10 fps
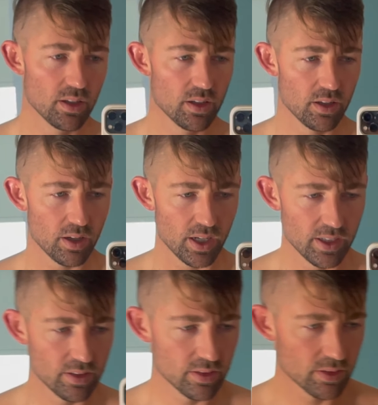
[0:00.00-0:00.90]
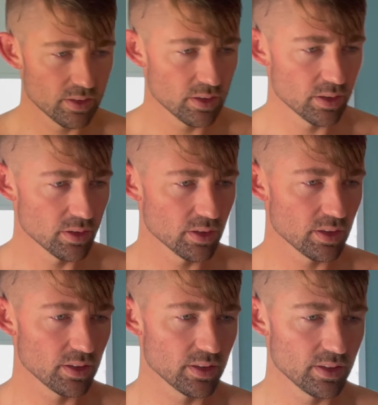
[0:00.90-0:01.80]
All right, so
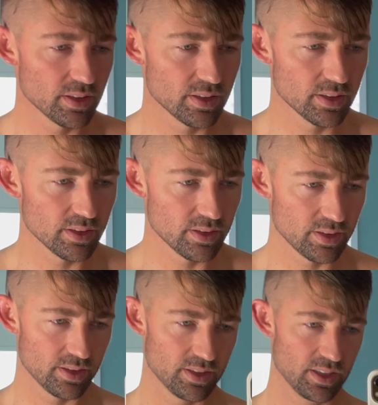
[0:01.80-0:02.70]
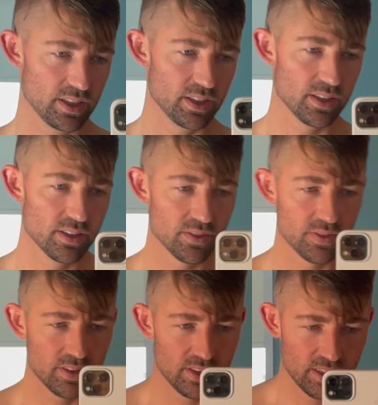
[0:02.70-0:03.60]
this is
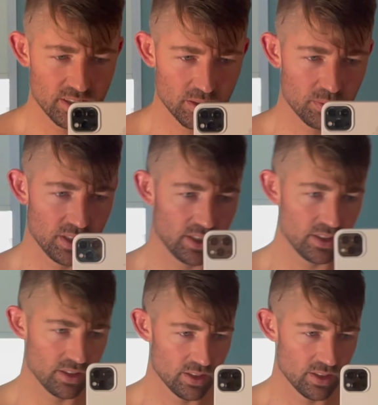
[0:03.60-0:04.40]
physique update,